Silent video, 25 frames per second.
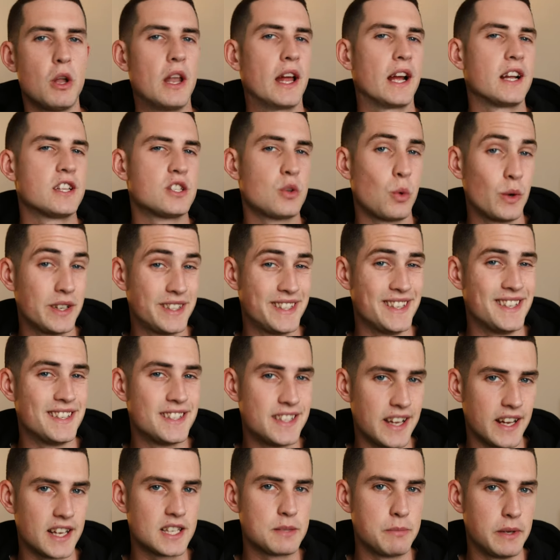more like a
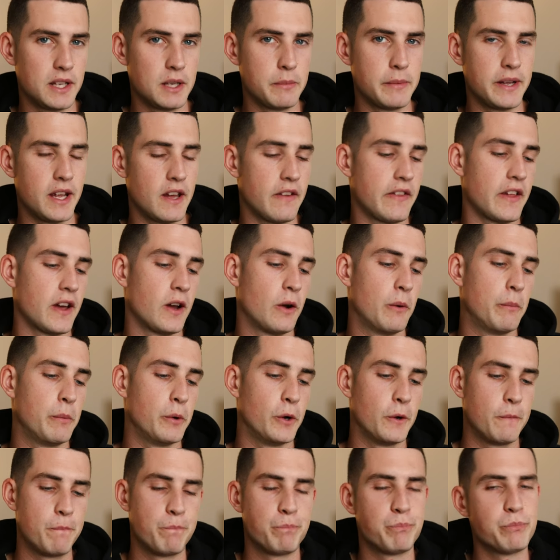26mm though,
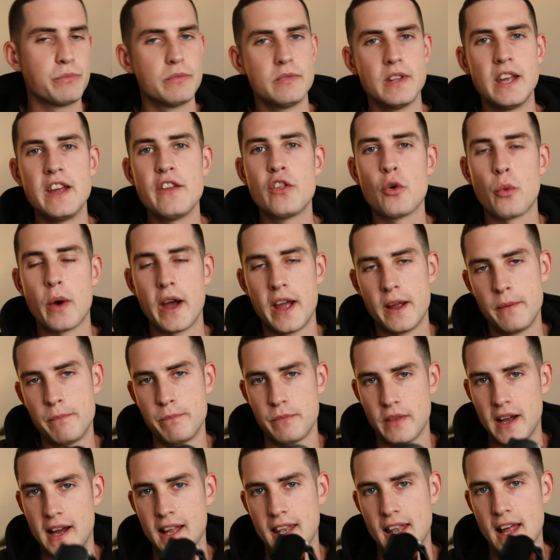but either way,
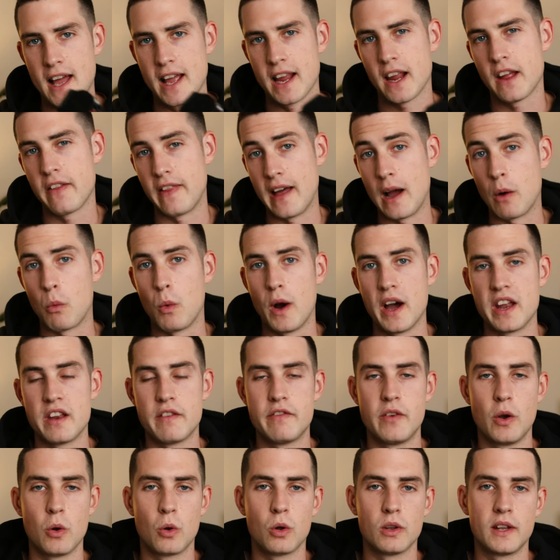I like that wider
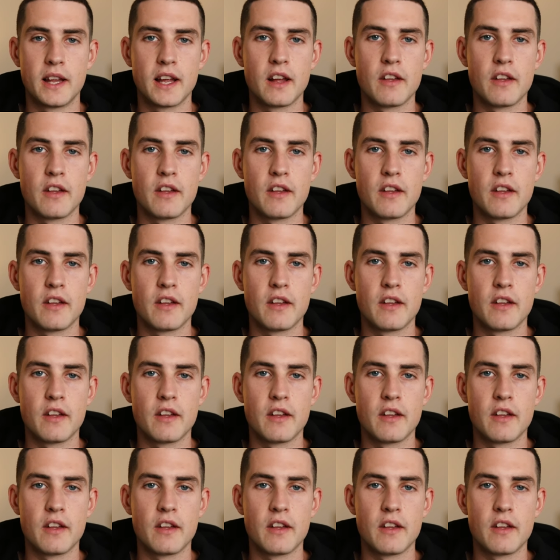focal